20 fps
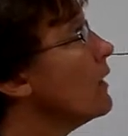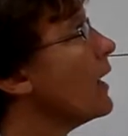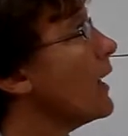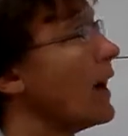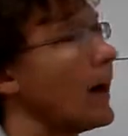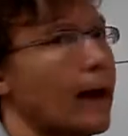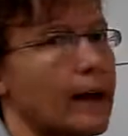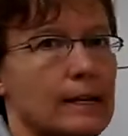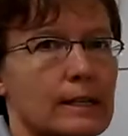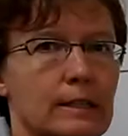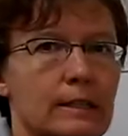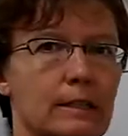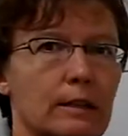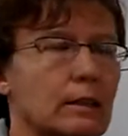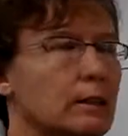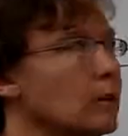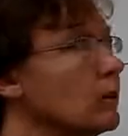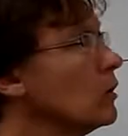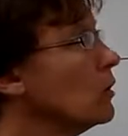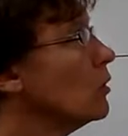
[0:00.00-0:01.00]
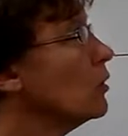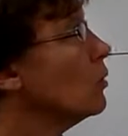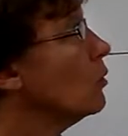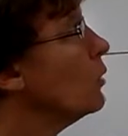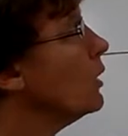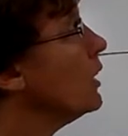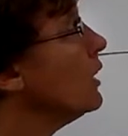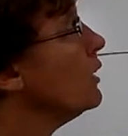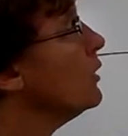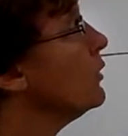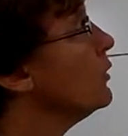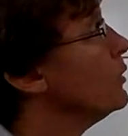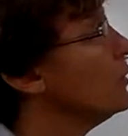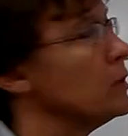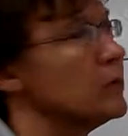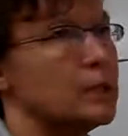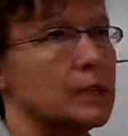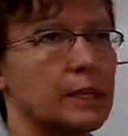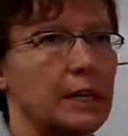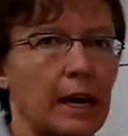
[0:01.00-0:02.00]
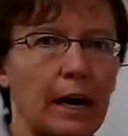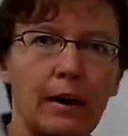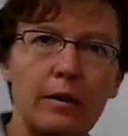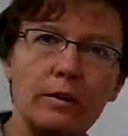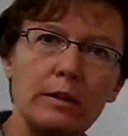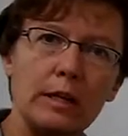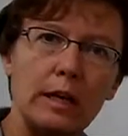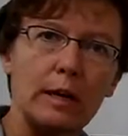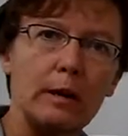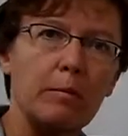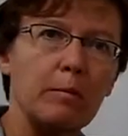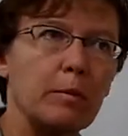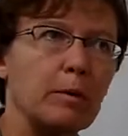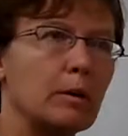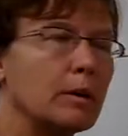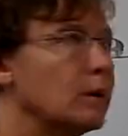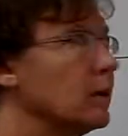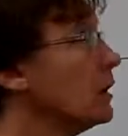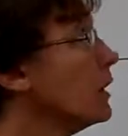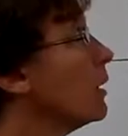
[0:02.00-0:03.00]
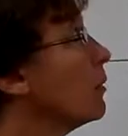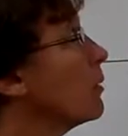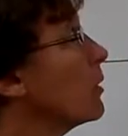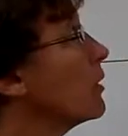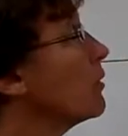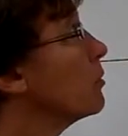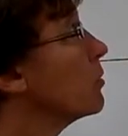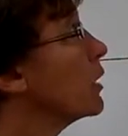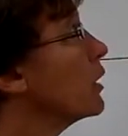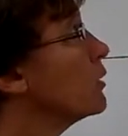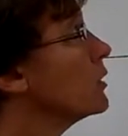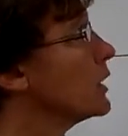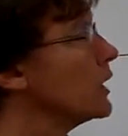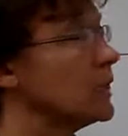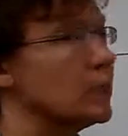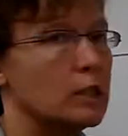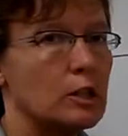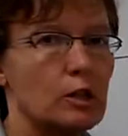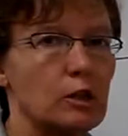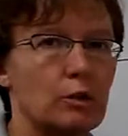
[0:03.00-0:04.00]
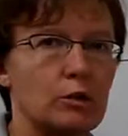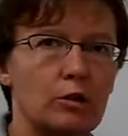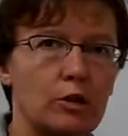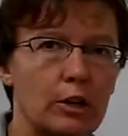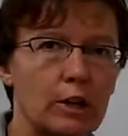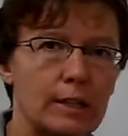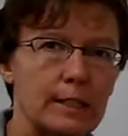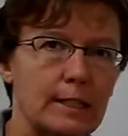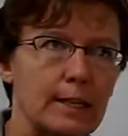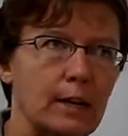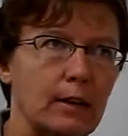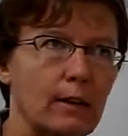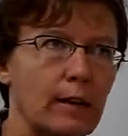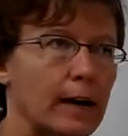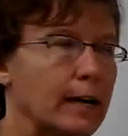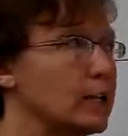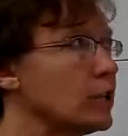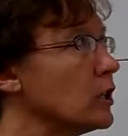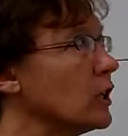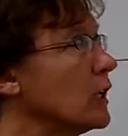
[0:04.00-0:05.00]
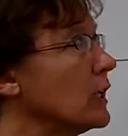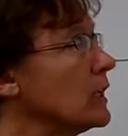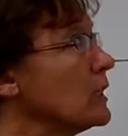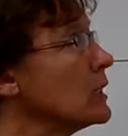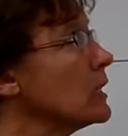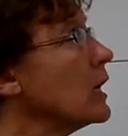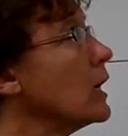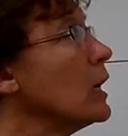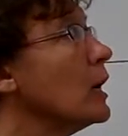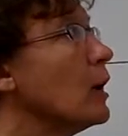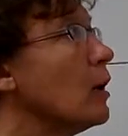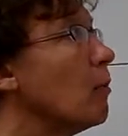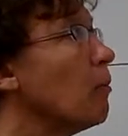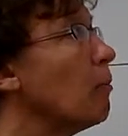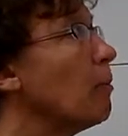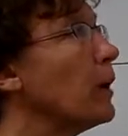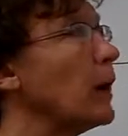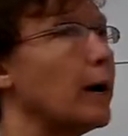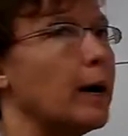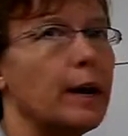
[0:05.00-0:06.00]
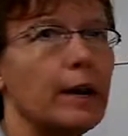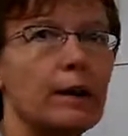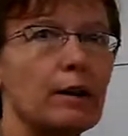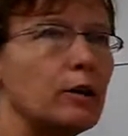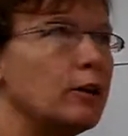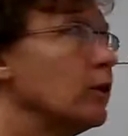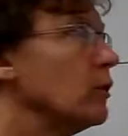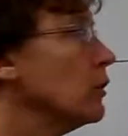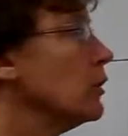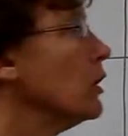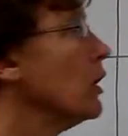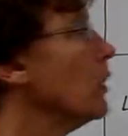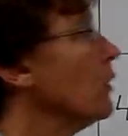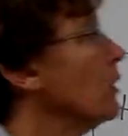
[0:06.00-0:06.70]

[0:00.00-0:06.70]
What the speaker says: that we use to count up number of protons, neutrons, and electrons, but you'll